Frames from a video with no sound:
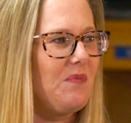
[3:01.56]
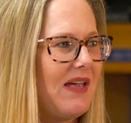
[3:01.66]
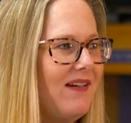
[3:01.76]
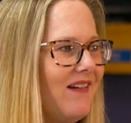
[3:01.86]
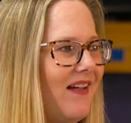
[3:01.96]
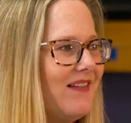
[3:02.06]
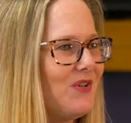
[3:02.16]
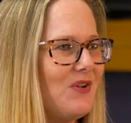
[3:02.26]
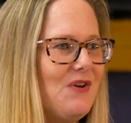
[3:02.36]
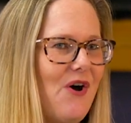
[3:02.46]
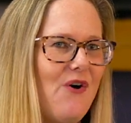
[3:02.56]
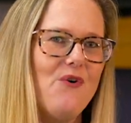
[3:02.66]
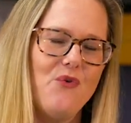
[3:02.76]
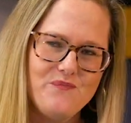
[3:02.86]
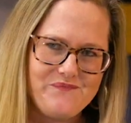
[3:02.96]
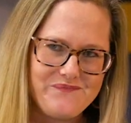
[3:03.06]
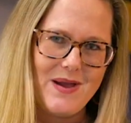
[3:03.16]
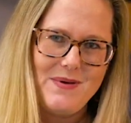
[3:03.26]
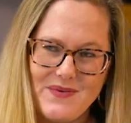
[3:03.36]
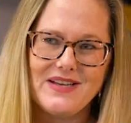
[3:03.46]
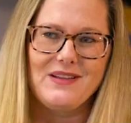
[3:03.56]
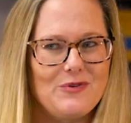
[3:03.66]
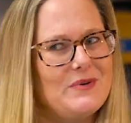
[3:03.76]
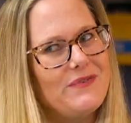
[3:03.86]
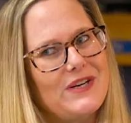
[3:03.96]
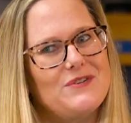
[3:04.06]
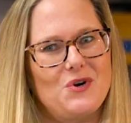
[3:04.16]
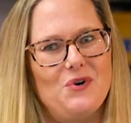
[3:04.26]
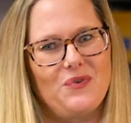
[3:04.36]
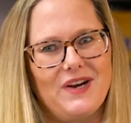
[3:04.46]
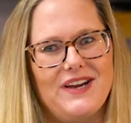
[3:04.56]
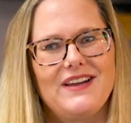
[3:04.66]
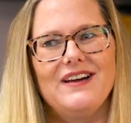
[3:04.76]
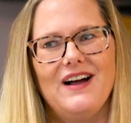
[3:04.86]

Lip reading: me, and so you know I may be a little bit of a control freak.